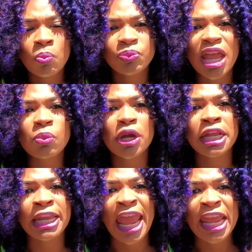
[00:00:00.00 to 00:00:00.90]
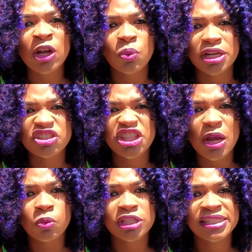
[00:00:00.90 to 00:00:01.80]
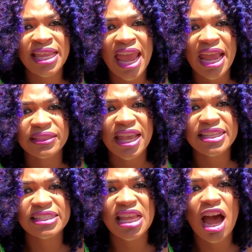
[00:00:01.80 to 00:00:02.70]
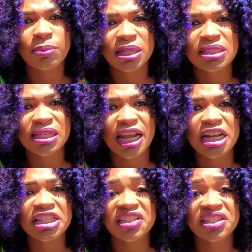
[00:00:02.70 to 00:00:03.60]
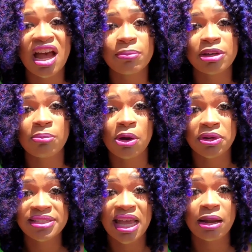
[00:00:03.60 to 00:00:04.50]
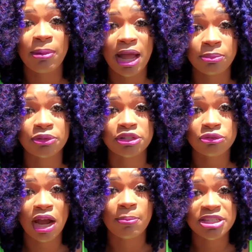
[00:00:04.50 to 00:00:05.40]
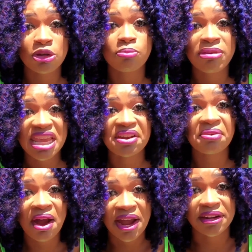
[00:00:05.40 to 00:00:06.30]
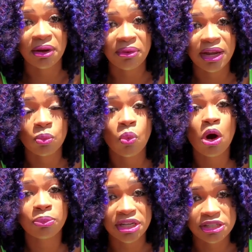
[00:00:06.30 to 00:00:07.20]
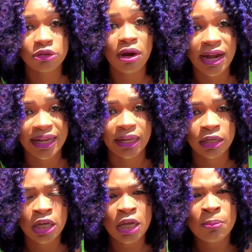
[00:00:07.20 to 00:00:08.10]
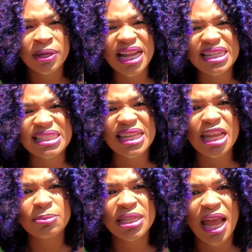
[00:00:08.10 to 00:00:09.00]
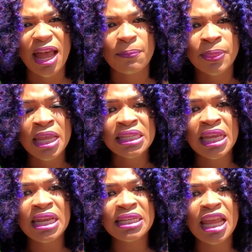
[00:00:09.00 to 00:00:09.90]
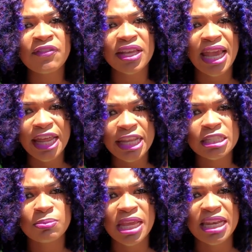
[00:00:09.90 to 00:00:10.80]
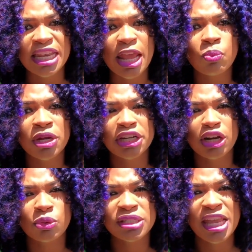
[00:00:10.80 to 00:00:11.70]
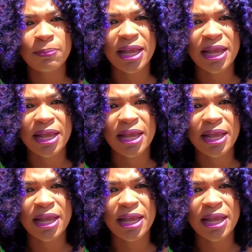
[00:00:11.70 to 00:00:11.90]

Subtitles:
They were in anguish. They were sad. They sobbed until they couldn't sob no more. This is how the Bible describes it. So men crying, all right? Warriors crying. But at the same time, King David got his men and they went to go take